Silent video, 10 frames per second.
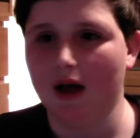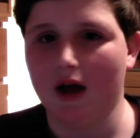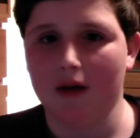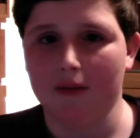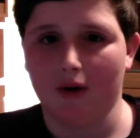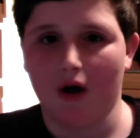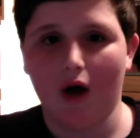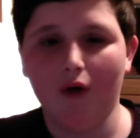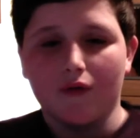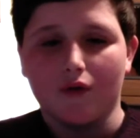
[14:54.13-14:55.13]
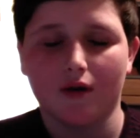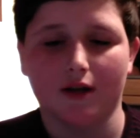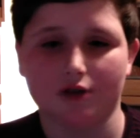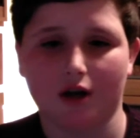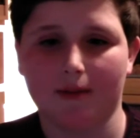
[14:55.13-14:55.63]
But overall, I
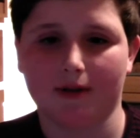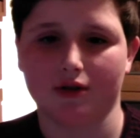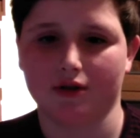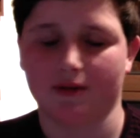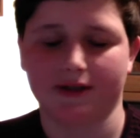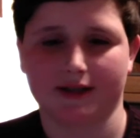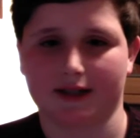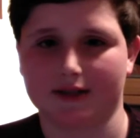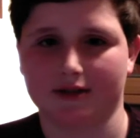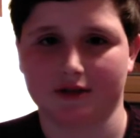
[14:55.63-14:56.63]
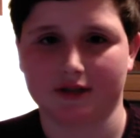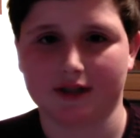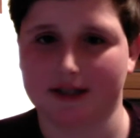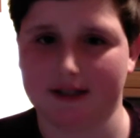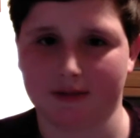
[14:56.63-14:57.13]
try and make sure that my snakes are as
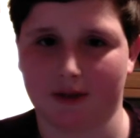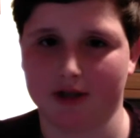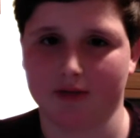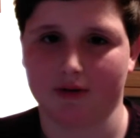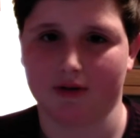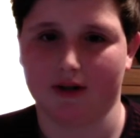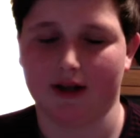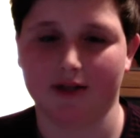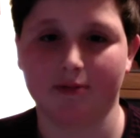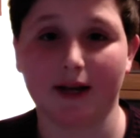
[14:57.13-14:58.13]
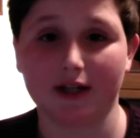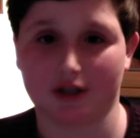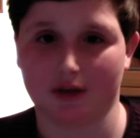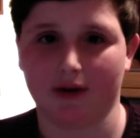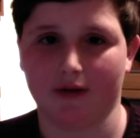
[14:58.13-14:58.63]
clean as possible,
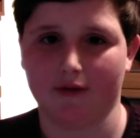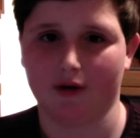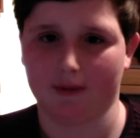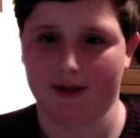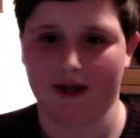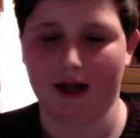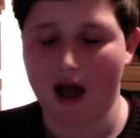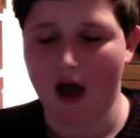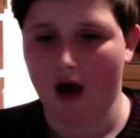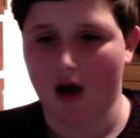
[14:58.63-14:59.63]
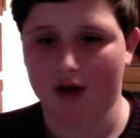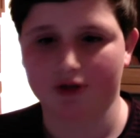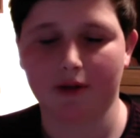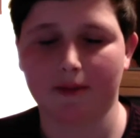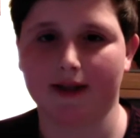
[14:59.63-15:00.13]
especially when I'm filming. Uh, I
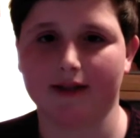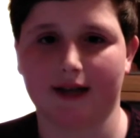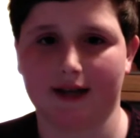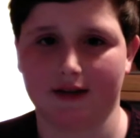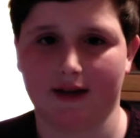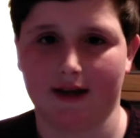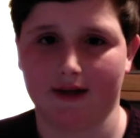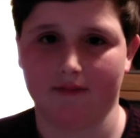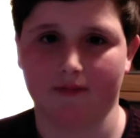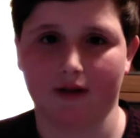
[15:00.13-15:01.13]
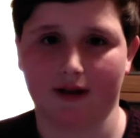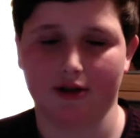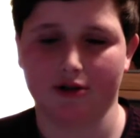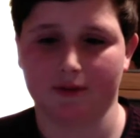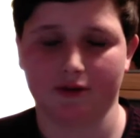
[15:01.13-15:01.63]
try and maintain their, their
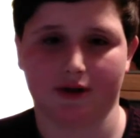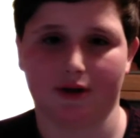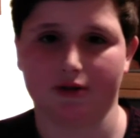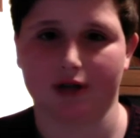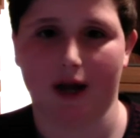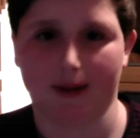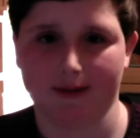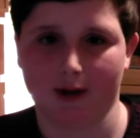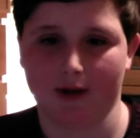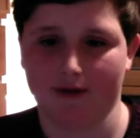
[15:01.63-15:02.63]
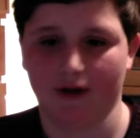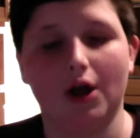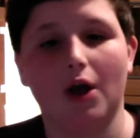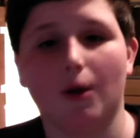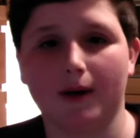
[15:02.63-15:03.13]
husbandry at all times, however,
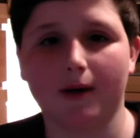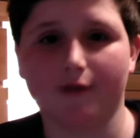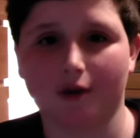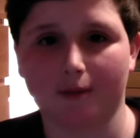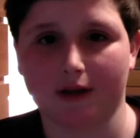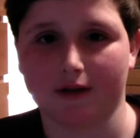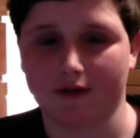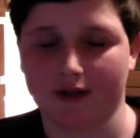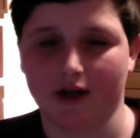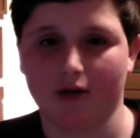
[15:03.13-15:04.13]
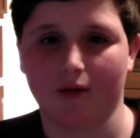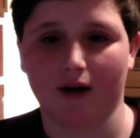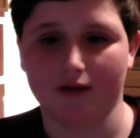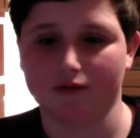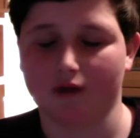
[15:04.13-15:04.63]
when I'm filming a video,
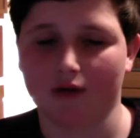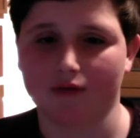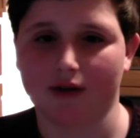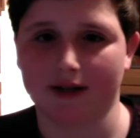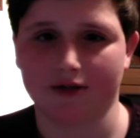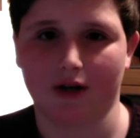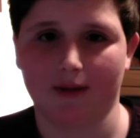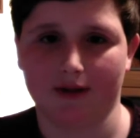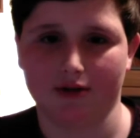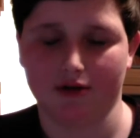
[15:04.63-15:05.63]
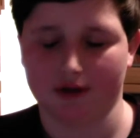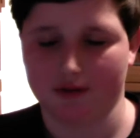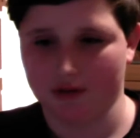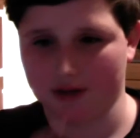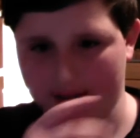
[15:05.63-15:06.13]
I, I really try and make sure they're
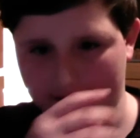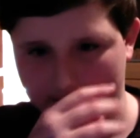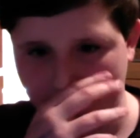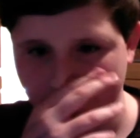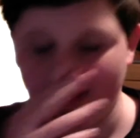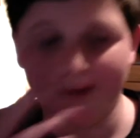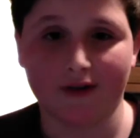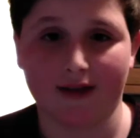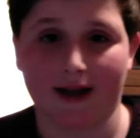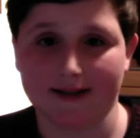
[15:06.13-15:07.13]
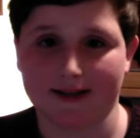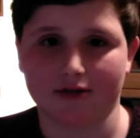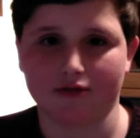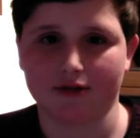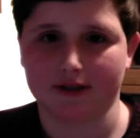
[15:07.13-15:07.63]
all clean for that exact
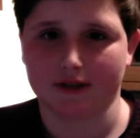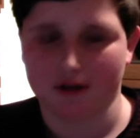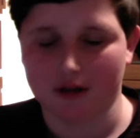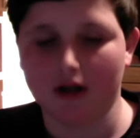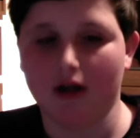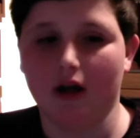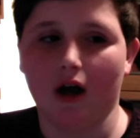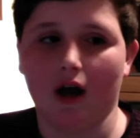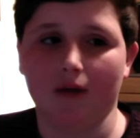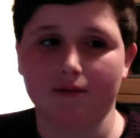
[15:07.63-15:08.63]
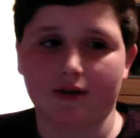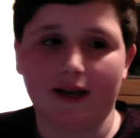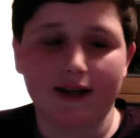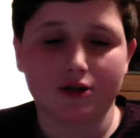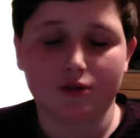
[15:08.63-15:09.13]
reason. Um, so that
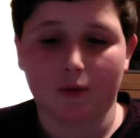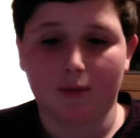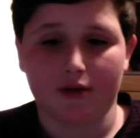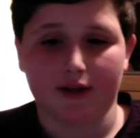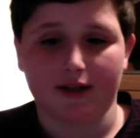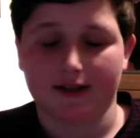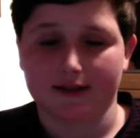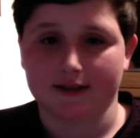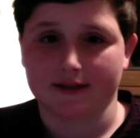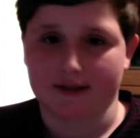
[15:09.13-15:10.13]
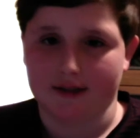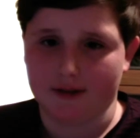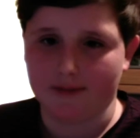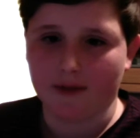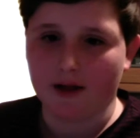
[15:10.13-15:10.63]
is just one more thing you need to consider.
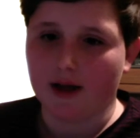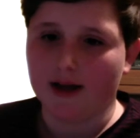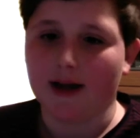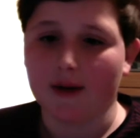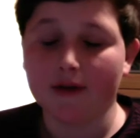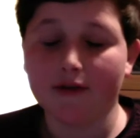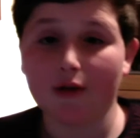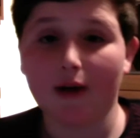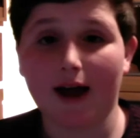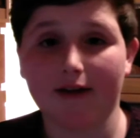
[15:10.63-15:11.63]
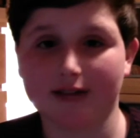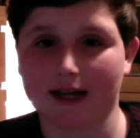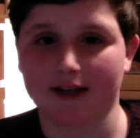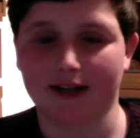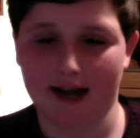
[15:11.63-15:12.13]
Now, if you have
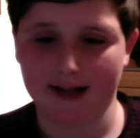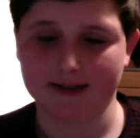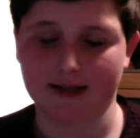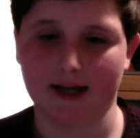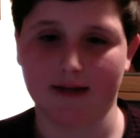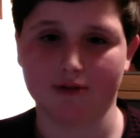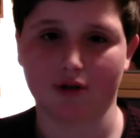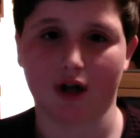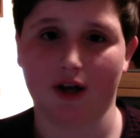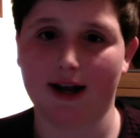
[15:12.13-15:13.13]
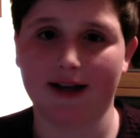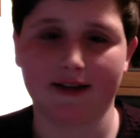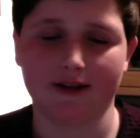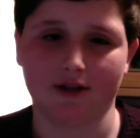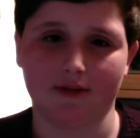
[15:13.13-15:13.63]
taken any tips or learned
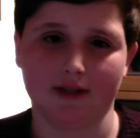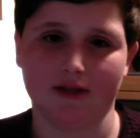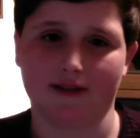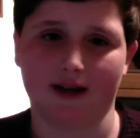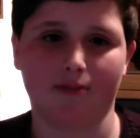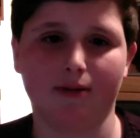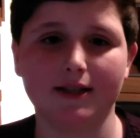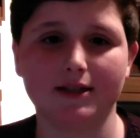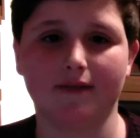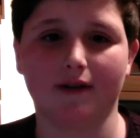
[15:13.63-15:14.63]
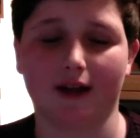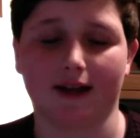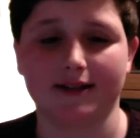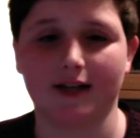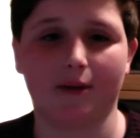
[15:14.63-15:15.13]
anything new in this video, please leave a like
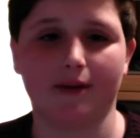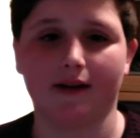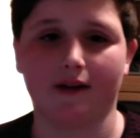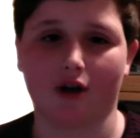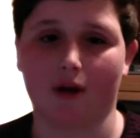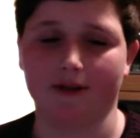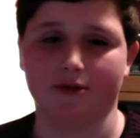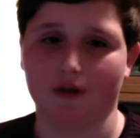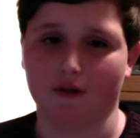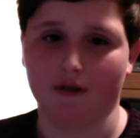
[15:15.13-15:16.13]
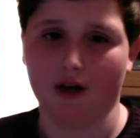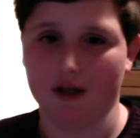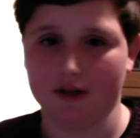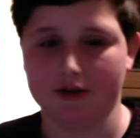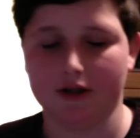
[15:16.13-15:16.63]
and tell me down in the comments what you've
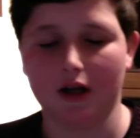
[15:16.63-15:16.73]
learned.